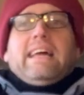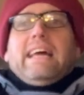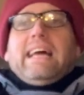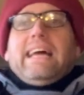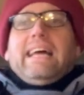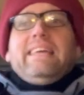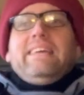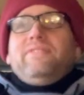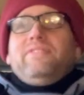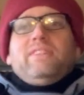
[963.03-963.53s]

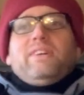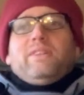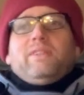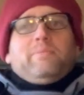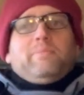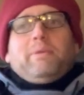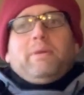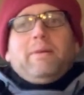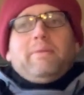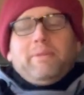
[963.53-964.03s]
even though they
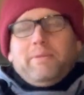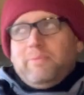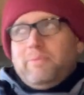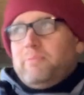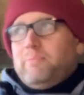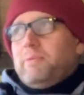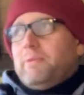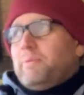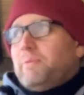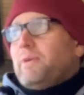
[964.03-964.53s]
probably
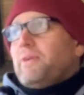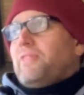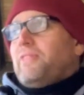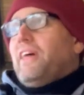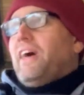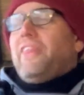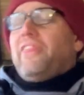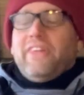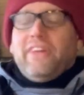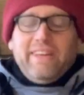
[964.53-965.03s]
would be worth
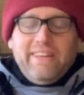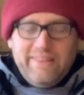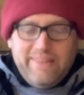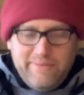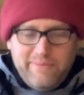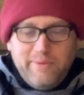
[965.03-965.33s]
nothing,